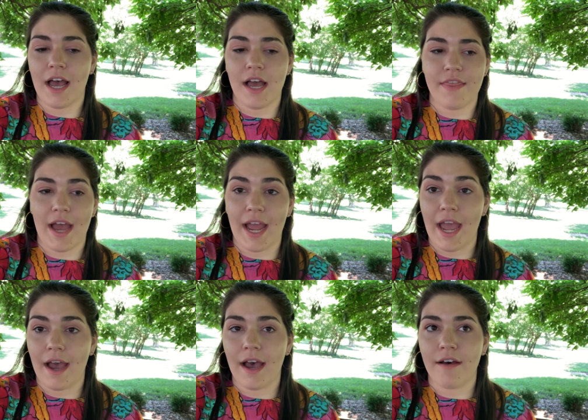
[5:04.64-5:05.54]
uh, that I
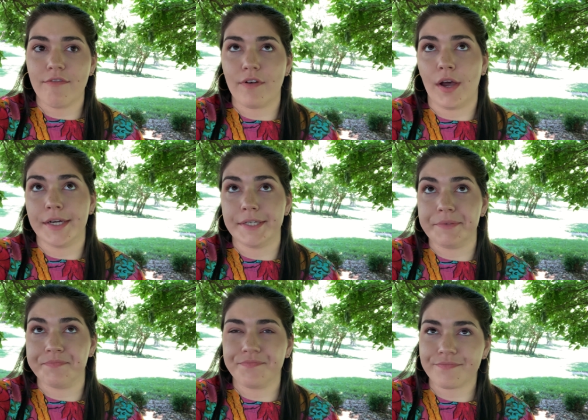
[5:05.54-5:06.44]
have
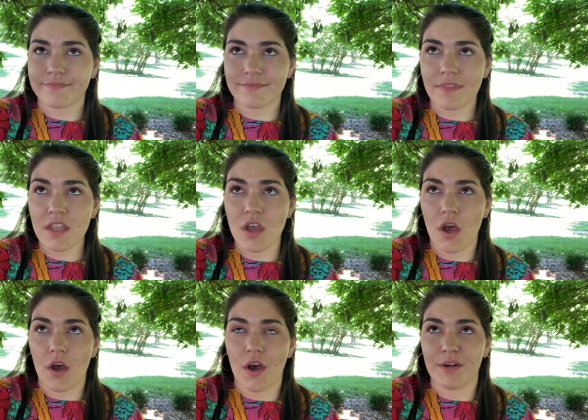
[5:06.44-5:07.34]
um,
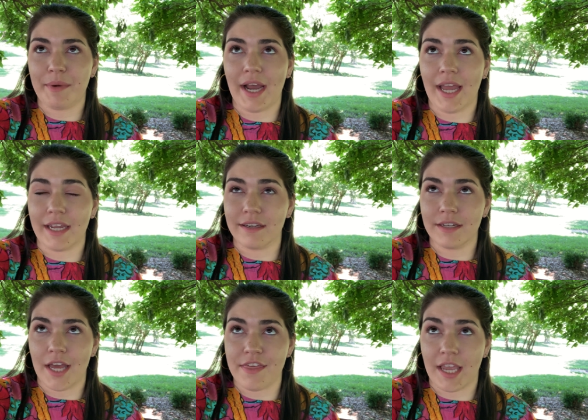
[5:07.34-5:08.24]
on my
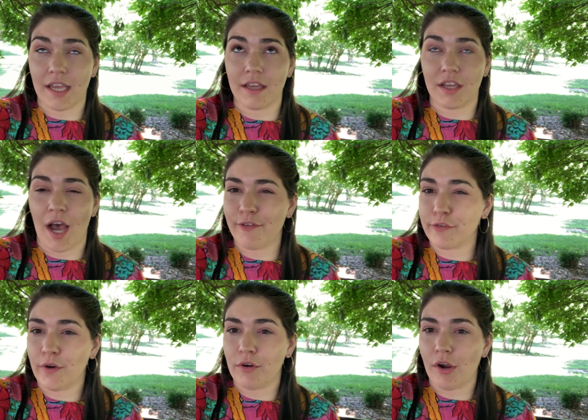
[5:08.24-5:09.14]
I think
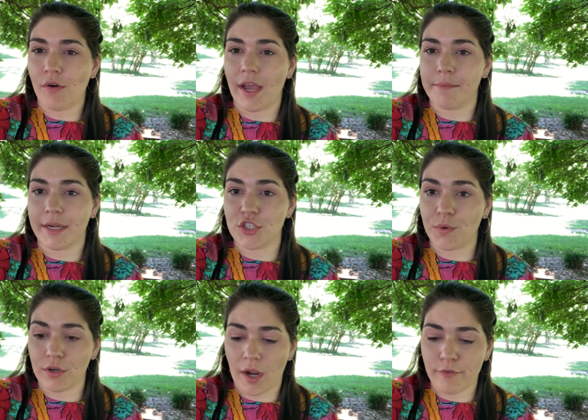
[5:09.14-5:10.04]
cover photo and my
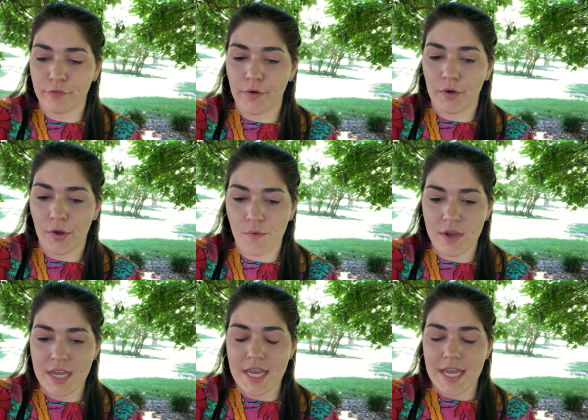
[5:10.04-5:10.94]
Twitter cover photo
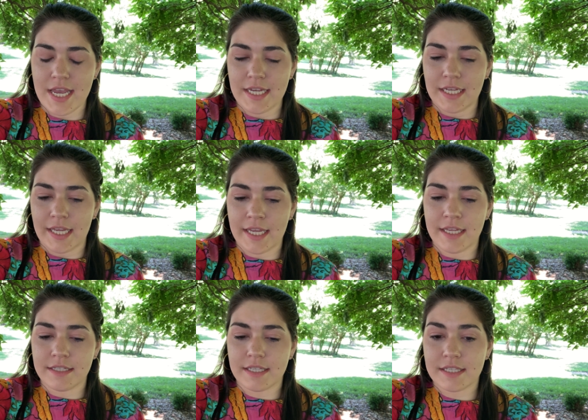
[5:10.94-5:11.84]

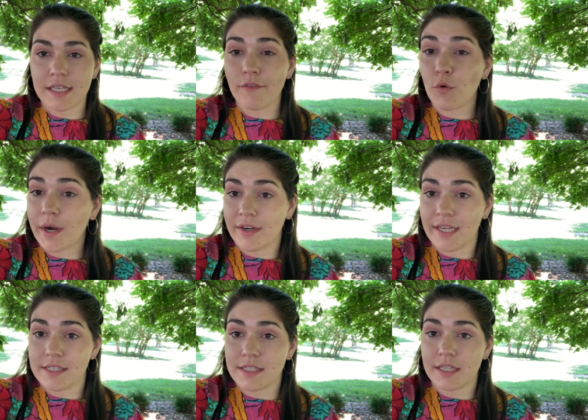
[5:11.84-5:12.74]
is
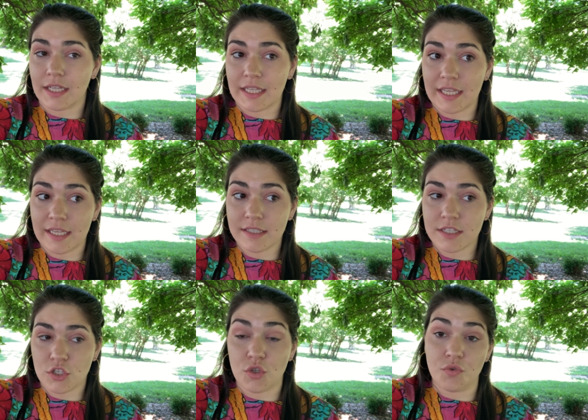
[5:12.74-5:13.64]
self-awareness
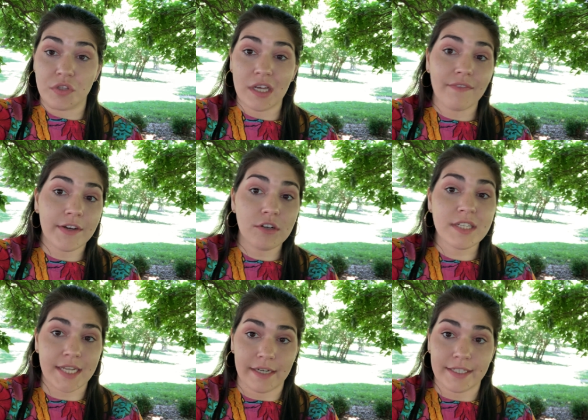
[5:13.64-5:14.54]
leads to
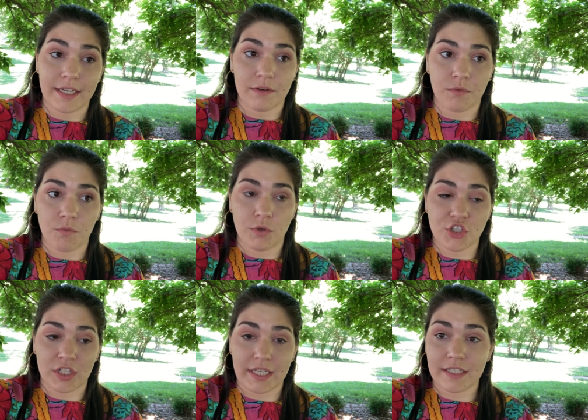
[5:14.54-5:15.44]
self-understanding
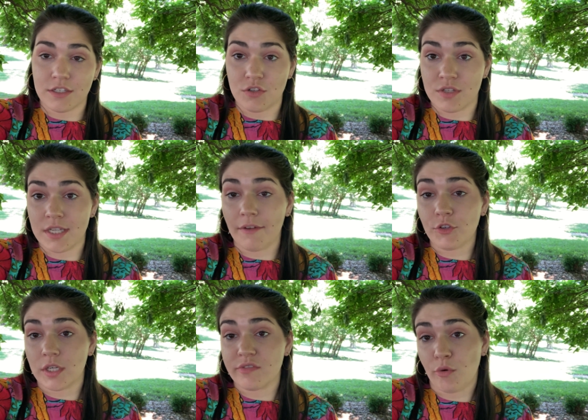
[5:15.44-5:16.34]
which leads to
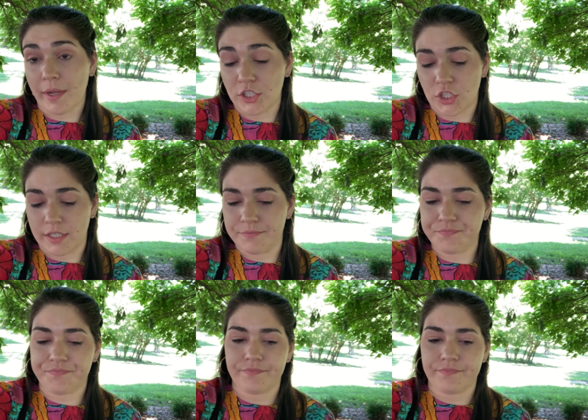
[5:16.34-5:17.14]
self-transformation